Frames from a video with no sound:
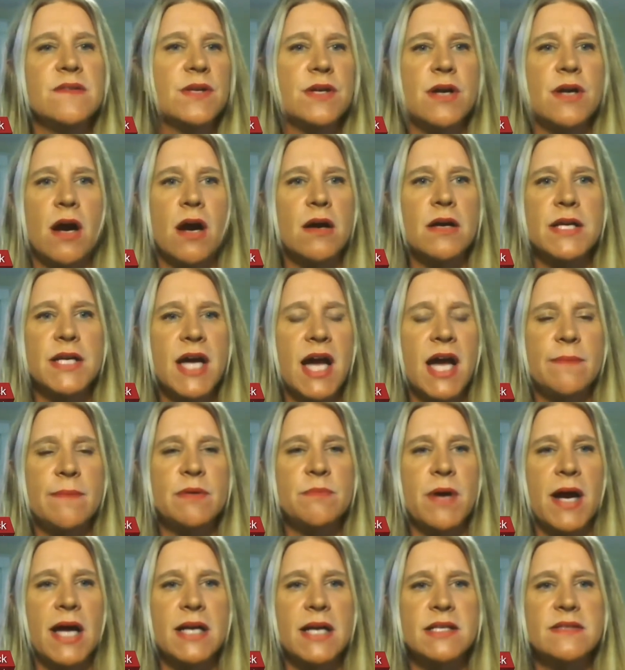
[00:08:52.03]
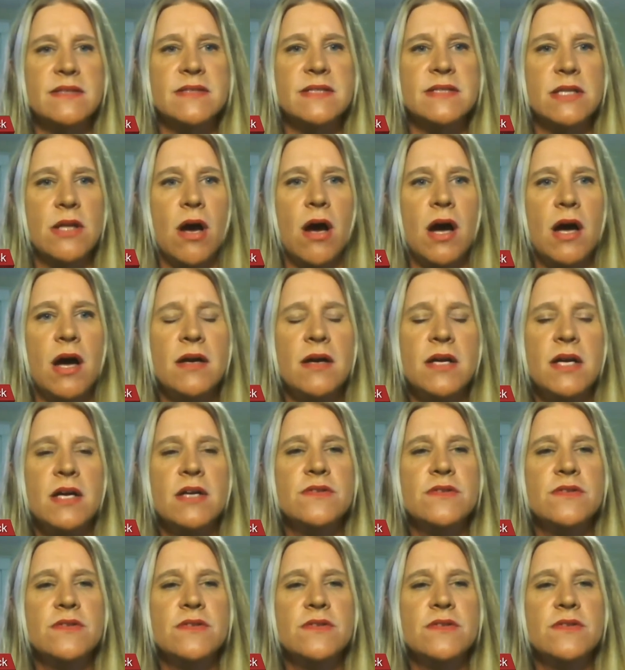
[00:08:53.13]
that are already common practice in law,